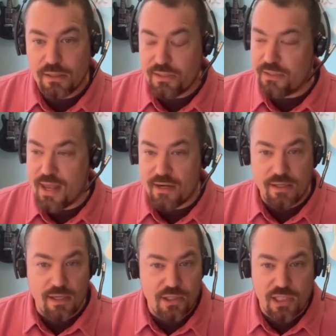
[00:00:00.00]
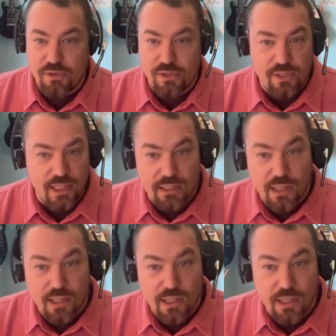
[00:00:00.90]
This is not an initiative that they're taking
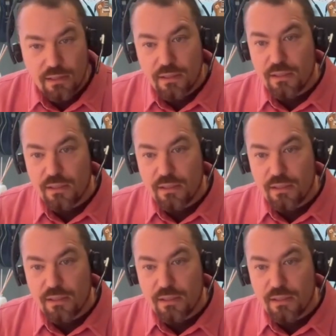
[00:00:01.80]
lightly,